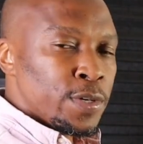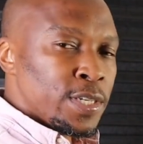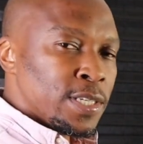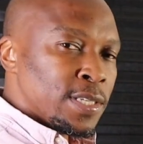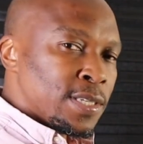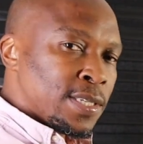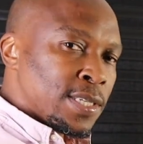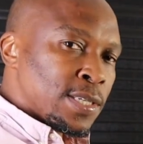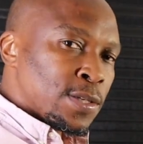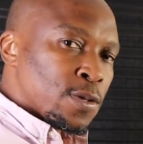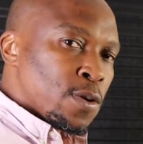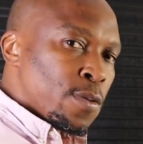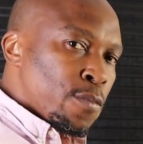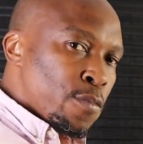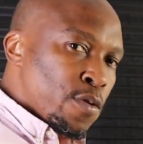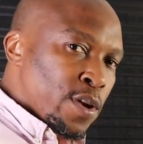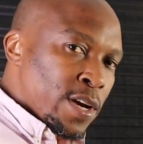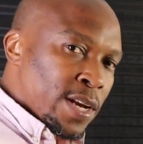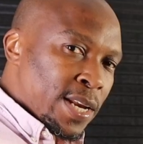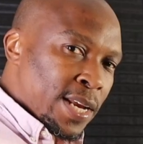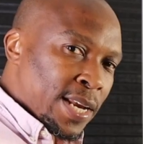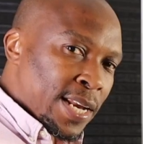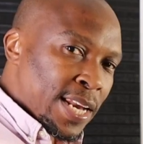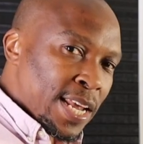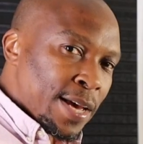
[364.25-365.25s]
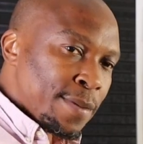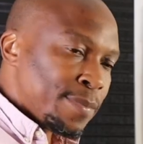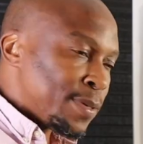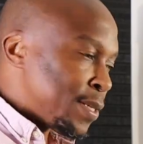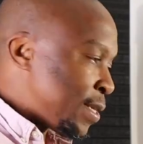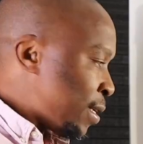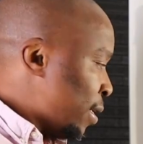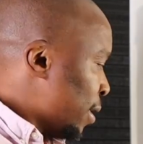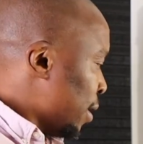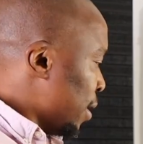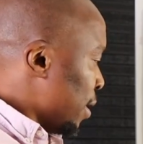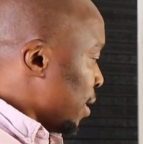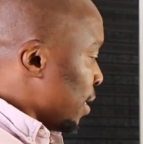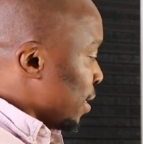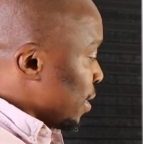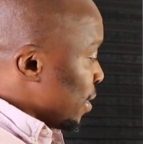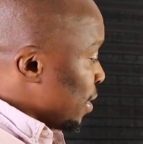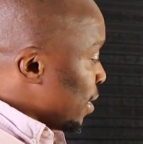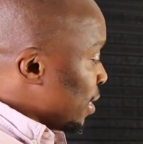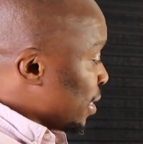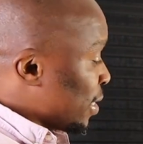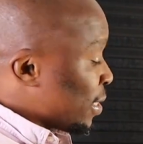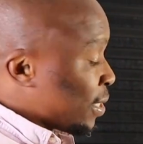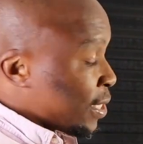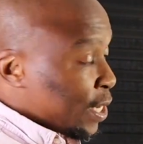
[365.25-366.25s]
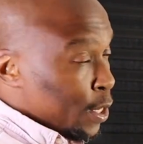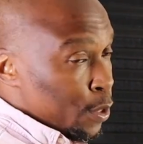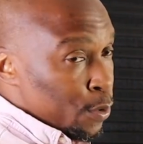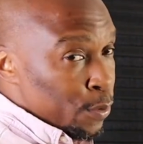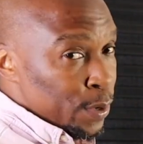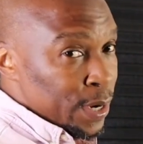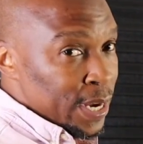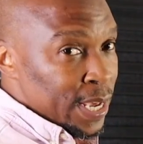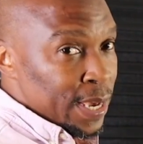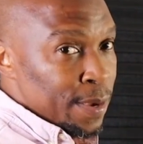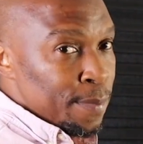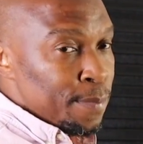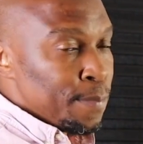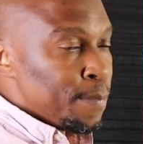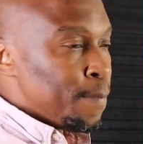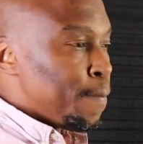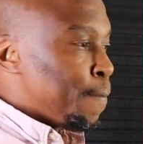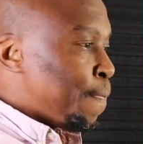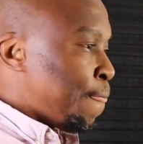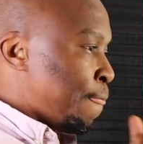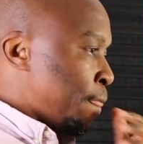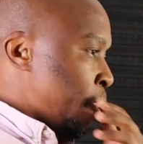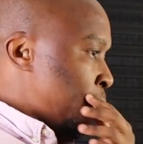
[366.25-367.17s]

which is Cisco Modeling Labs. This is a new name.